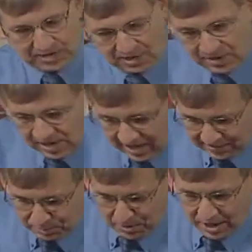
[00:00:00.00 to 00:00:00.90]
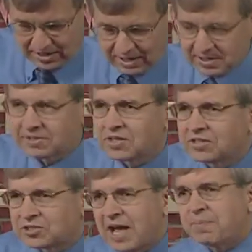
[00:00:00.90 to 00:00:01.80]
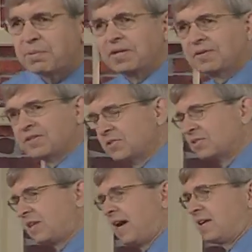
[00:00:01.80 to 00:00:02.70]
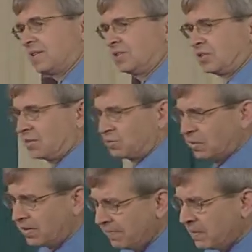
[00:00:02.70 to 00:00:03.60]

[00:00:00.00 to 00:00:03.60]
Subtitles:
Now, I've brought a sample here. This is a calculus textbook.